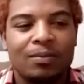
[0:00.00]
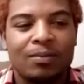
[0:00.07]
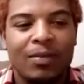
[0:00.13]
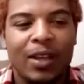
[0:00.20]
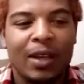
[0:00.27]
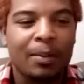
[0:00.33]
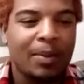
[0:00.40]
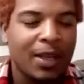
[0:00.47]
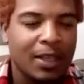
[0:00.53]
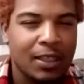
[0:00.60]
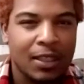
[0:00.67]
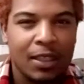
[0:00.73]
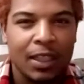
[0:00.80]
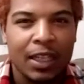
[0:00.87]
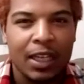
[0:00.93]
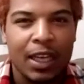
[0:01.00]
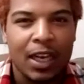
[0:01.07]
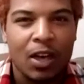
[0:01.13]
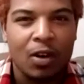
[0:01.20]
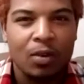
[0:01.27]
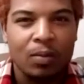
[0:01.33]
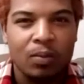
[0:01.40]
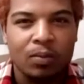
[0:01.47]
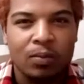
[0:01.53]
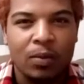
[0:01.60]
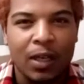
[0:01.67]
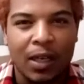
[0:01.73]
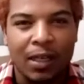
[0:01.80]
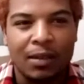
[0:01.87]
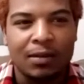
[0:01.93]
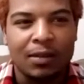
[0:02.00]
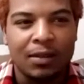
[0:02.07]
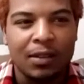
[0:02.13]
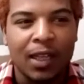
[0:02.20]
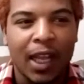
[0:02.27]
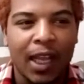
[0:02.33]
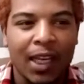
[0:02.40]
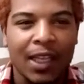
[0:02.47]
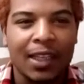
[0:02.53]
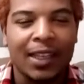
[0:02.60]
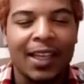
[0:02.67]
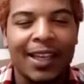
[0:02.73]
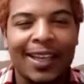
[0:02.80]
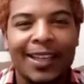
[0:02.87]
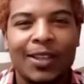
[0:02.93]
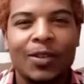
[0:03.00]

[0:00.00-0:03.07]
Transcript: It basically can help with anything.